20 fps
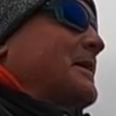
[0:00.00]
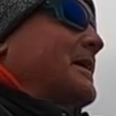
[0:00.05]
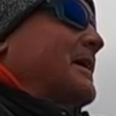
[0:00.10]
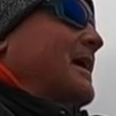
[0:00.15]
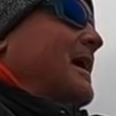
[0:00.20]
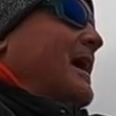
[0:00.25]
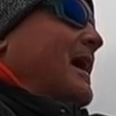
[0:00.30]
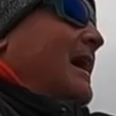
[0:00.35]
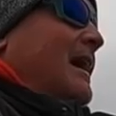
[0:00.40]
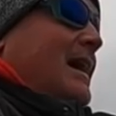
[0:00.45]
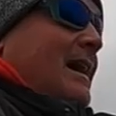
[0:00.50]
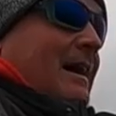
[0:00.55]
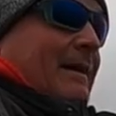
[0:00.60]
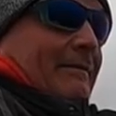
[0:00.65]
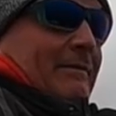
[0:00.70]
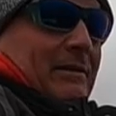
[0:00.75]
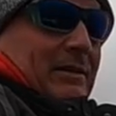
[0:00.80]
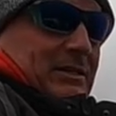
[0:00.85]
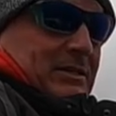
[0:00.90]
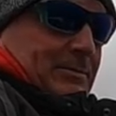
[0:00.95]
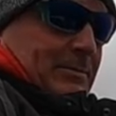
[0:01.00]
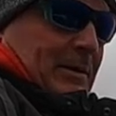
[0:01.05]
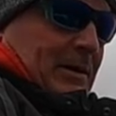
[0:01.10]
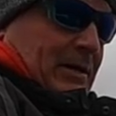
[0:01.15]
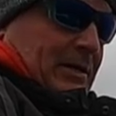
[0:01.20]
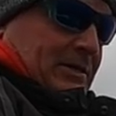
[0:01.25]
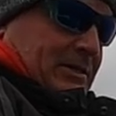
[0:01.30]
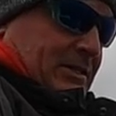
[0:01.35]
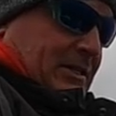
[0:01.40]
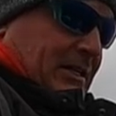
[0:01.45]
but I haven't
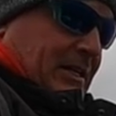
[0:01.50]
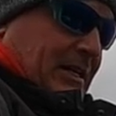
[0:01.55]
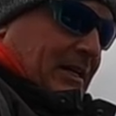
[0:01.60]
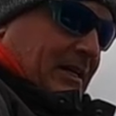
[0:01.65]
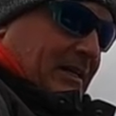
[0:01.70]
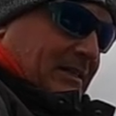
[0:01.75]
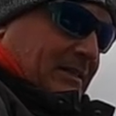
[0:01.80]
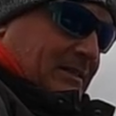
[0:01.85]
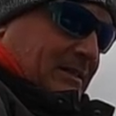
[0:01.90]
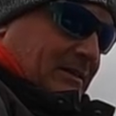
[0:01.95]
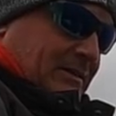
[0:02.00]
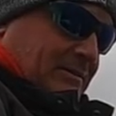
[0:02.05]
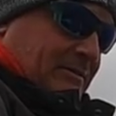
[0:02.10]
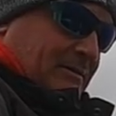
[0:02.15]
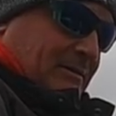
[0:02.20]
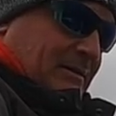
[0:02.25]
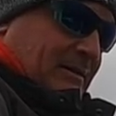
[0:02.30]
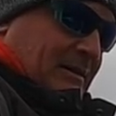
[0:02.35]
experienced it yet. So.